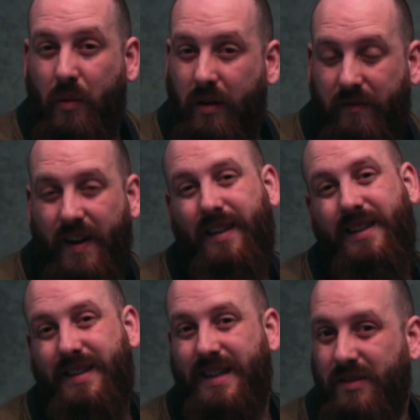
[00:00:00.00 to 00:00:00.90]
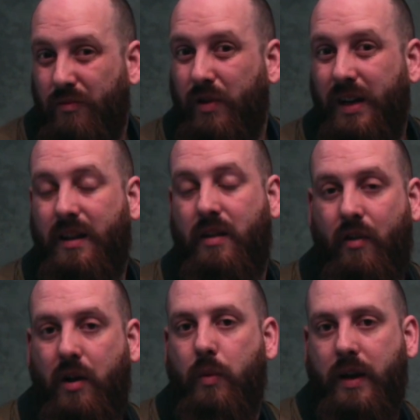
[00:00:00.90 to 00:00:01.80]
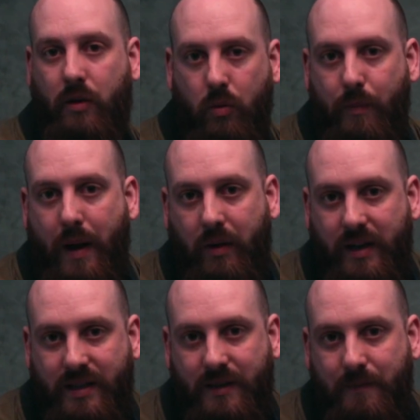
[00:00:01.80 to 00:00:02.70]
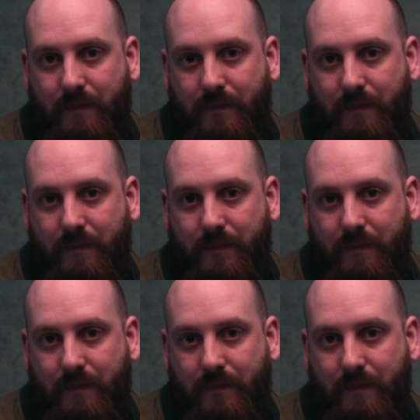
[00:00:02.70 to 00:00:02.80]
when in fact this isn't really the right way to go about it.